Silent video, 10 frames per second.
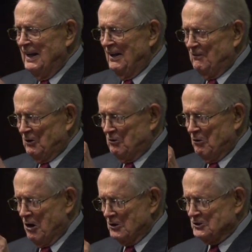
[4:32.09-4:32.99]
the
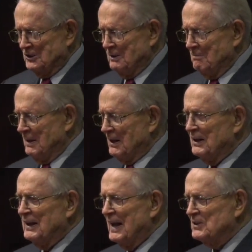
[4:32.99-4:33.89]
cross in the
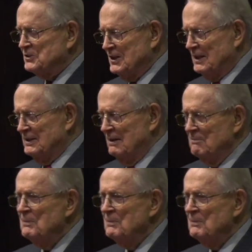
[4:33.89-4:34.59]
middle, and I said,